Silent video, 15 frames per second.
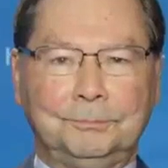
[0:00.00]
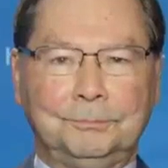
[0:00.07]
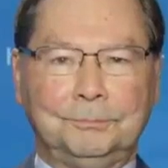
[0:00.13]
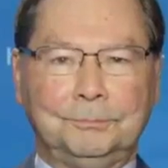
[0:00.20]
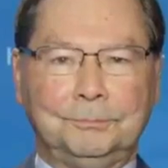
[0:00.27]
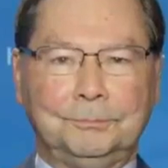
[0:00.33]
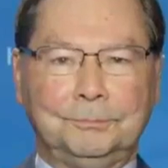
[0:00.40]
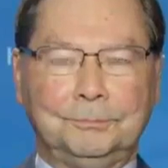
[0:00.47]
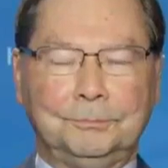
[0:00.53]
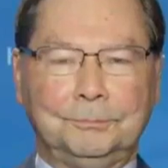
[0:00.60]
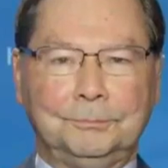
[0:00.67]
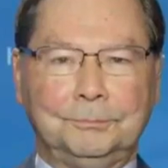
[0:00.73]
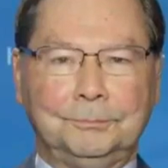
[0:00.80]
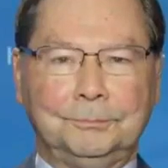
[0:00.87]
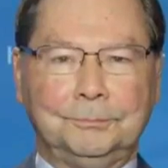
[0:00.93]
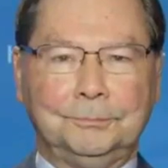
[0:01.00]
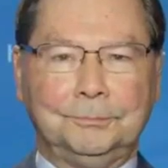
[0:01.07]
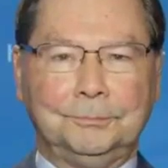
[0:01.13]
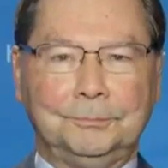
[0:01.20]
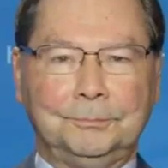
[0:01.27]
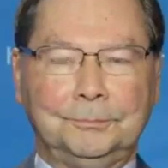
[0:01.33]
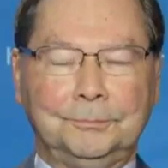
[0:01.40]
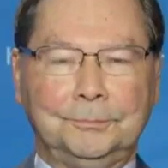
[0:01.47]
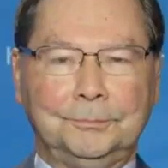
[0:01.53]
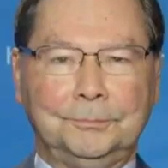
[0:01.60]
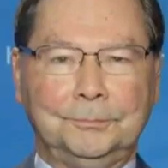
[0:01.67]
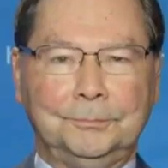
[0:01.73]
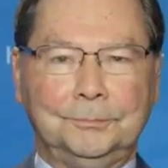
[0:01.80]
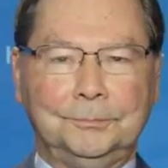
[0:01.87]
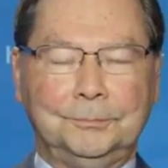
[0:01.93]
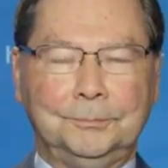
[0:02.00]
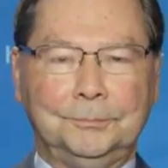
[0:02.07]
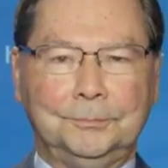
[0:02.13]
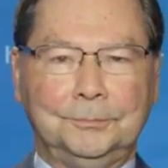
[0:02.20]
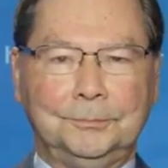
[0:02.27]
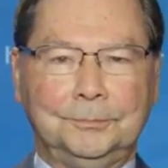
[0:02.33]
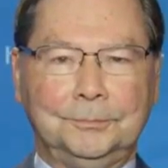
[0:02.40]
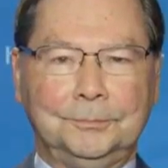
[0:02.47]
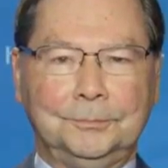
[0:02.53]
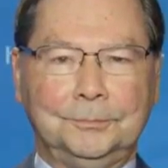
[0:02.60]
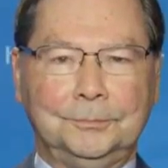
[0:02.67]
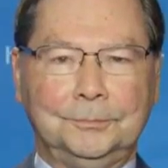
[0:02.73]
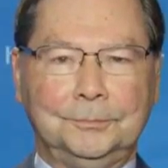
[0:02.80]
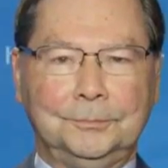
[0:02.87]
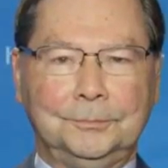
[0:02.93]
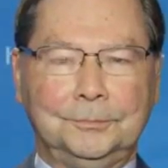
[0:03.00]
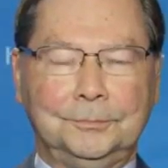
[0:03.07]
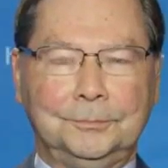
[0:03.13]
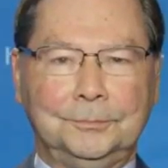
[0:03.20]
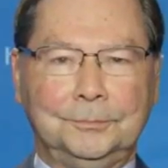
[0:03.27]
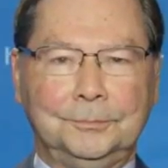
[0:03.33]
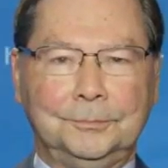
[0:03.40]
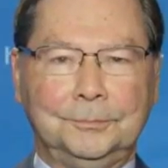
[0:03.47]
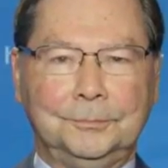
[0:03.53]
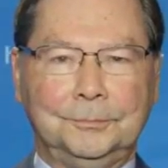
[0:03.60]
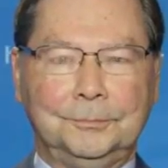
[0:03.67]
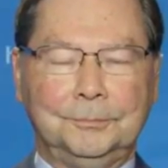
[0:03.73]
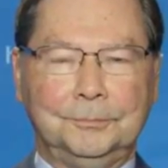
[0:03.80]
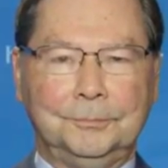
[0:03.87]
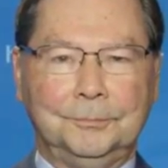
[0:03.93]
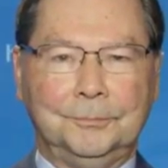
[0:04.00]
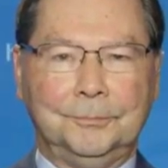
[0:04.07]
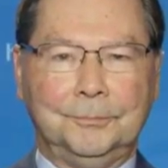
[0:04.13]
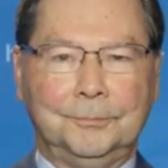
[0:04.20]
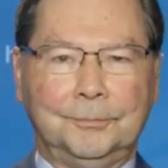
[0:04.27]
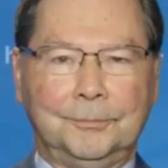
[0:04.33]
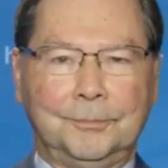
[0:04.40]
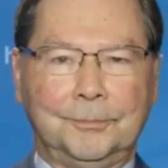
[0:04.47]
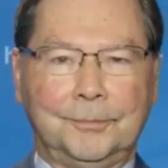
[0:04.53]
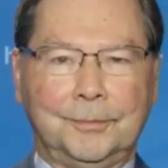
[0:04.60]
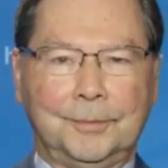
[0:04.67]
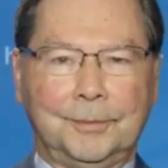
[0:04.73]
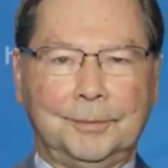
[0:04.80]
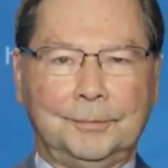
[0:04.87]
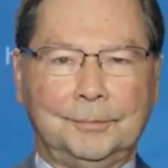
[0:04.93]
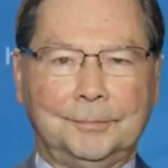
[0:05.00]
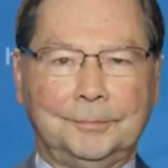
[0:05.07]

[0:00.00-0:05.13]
This person isn't speaking.